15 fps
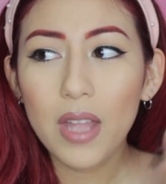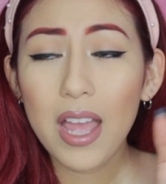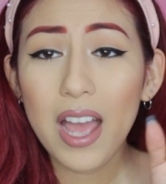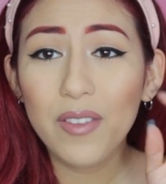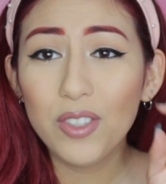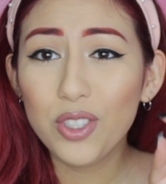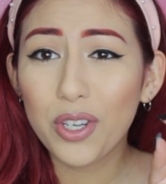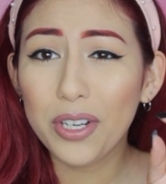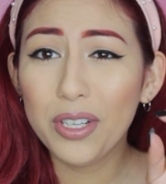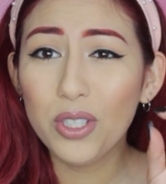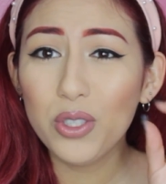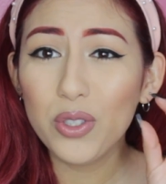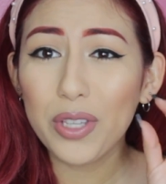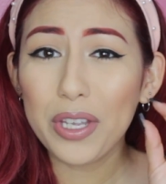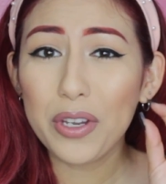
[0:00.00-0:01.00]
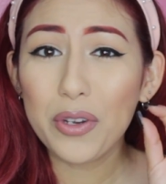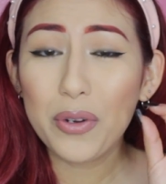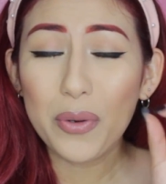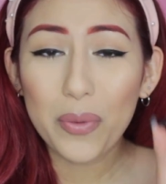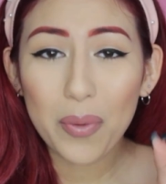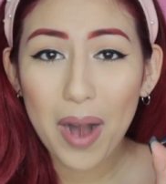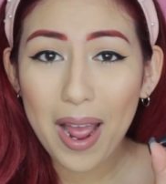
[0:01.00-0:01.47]
have started to like
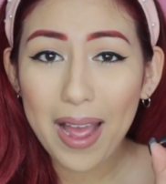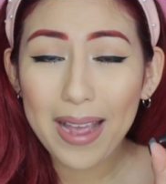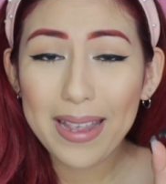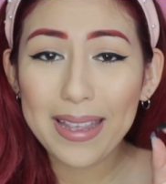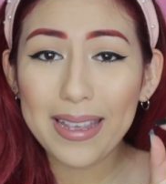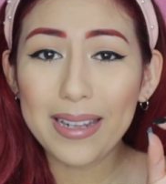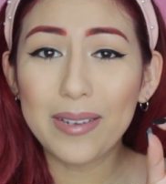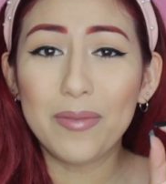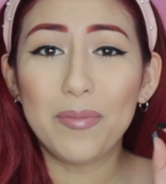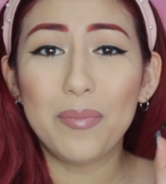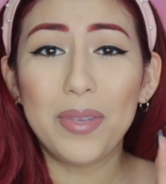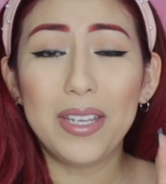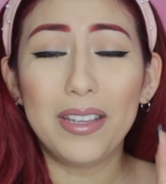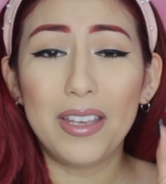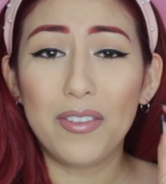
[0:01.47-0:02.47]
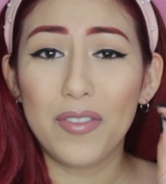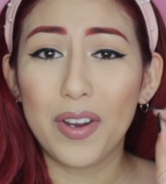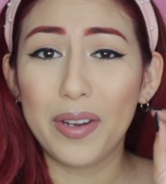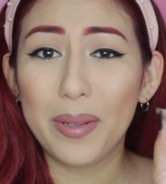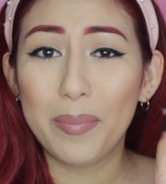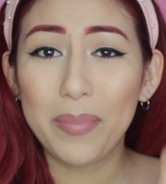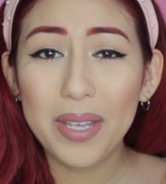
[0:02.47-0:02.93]
crack and be like
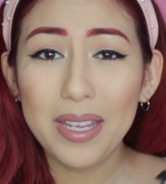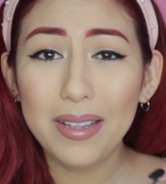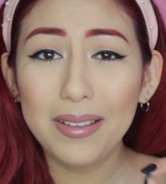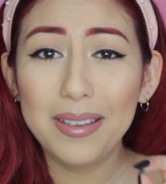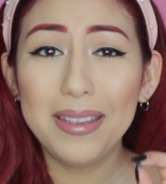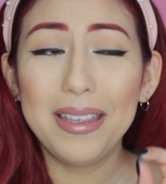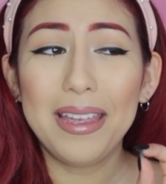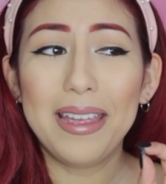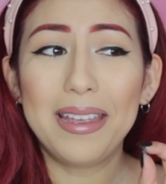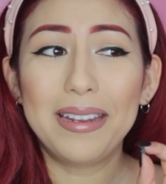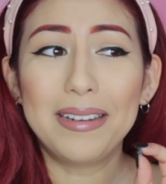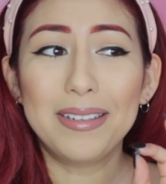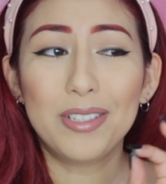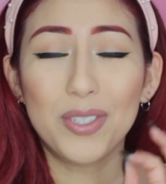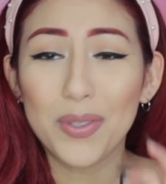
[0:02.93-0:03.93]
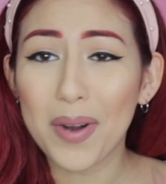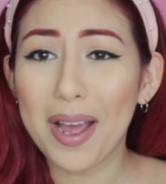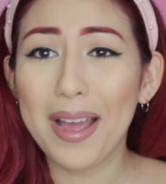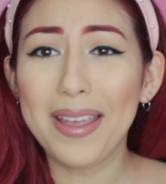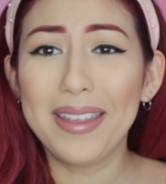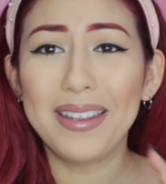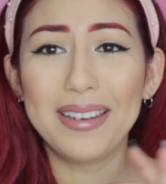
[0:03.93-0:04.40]
very peely and
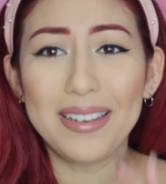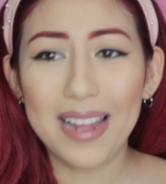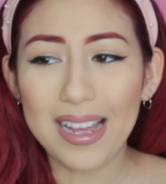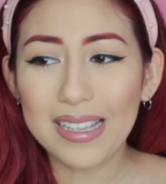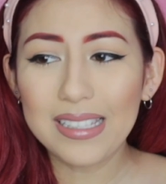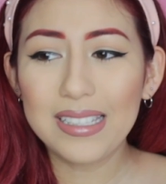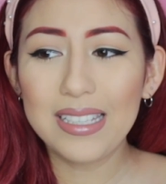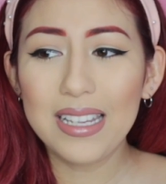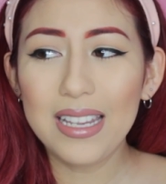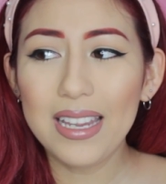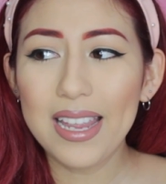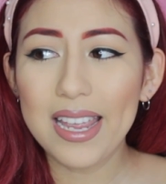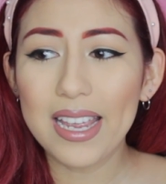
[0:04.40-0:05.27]
dry and nasty,